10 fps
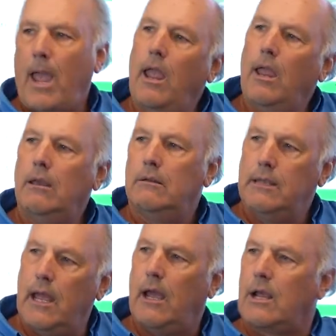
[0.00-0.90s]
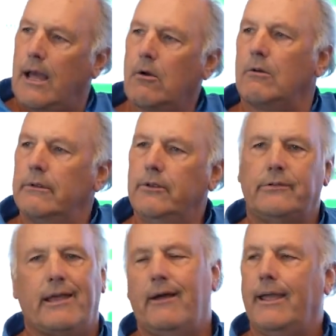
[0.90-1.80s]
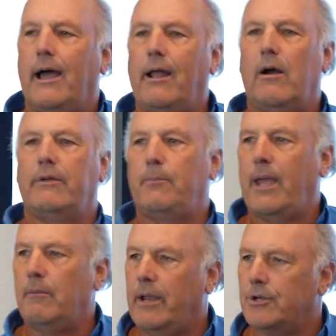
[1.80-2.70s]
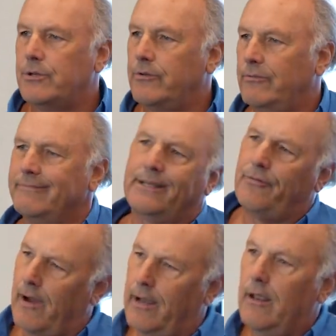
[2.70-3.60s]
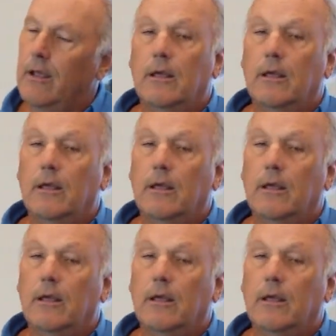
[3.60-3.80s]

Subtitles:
pain, yeah, you say, oh yeah, I don't have any pain patients. That's fine.